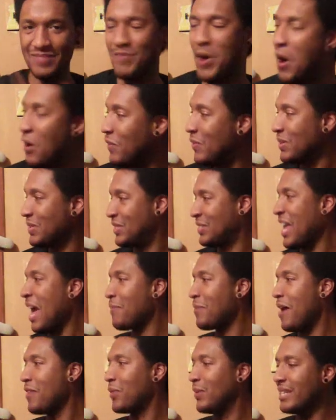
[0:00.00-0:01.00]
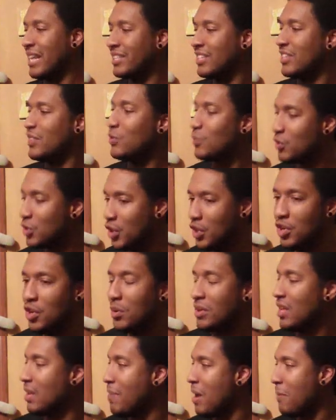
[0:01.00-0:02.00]
Marvel vs. Capcom 3. Do you
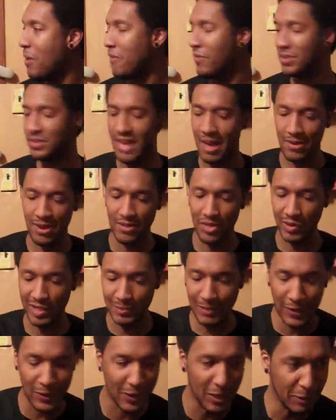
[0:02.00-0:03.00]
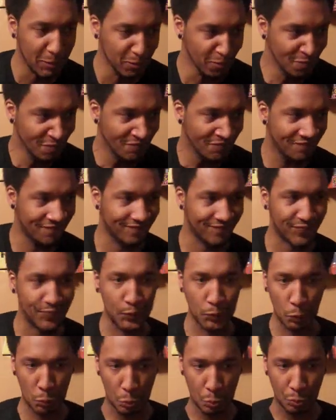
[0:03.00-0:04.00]
know anything about Marvel vs. Capcom 3? Speak on it. Um,
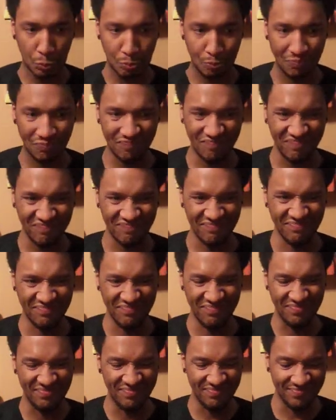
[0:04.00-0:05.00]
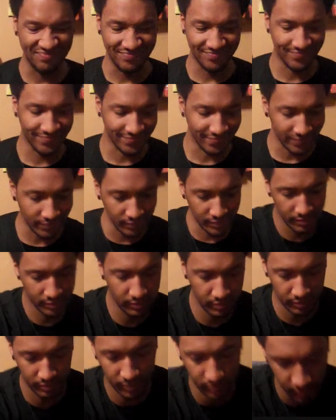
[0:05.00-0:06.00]
Marvel vs.
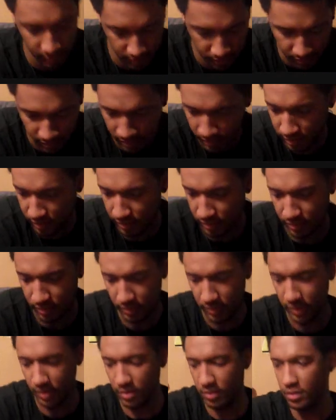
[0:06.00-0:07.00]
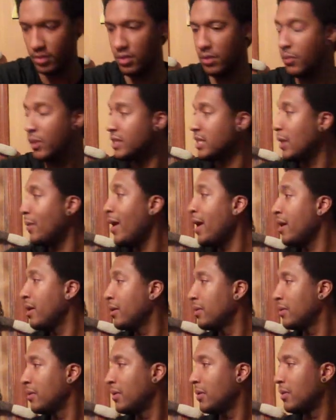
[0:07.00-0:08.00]
Capcom 2 was better. that
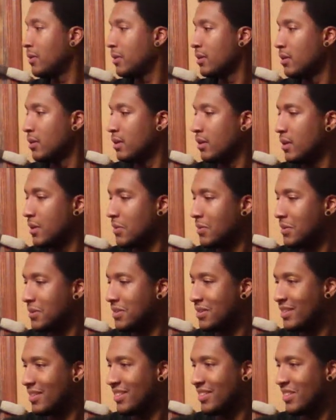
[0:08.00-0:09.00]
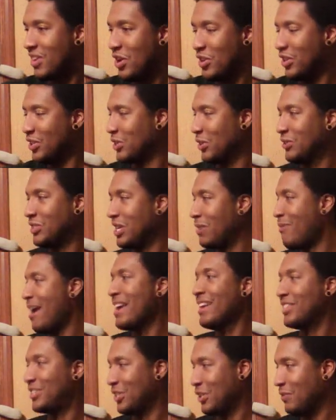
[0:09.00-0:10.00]
what? Marvel vs. Capcom 2 was better. Oh, he's going to jump
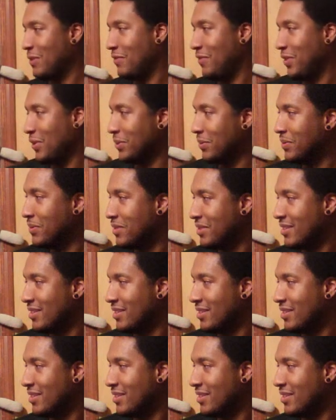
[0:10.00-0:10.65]
right into the review.